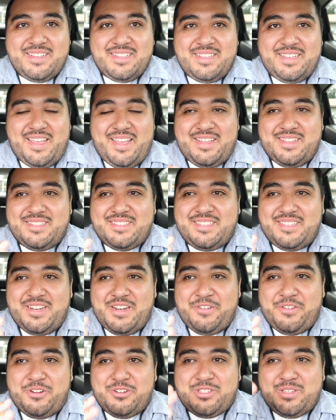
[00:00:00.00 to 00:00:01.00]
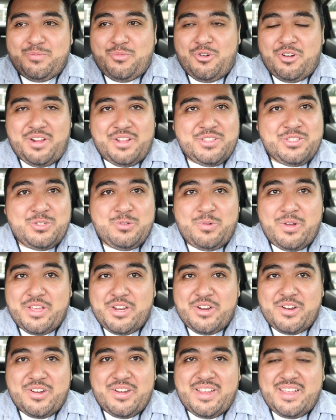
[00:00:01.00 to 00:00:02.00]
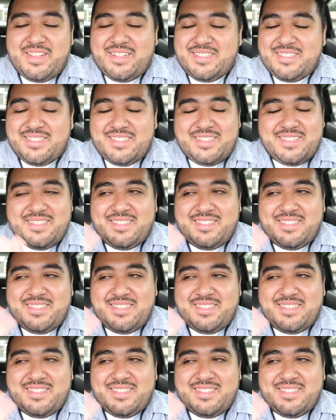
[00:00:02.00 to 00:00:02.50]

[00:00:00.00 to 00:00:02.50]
and you know, your support on Twitter, and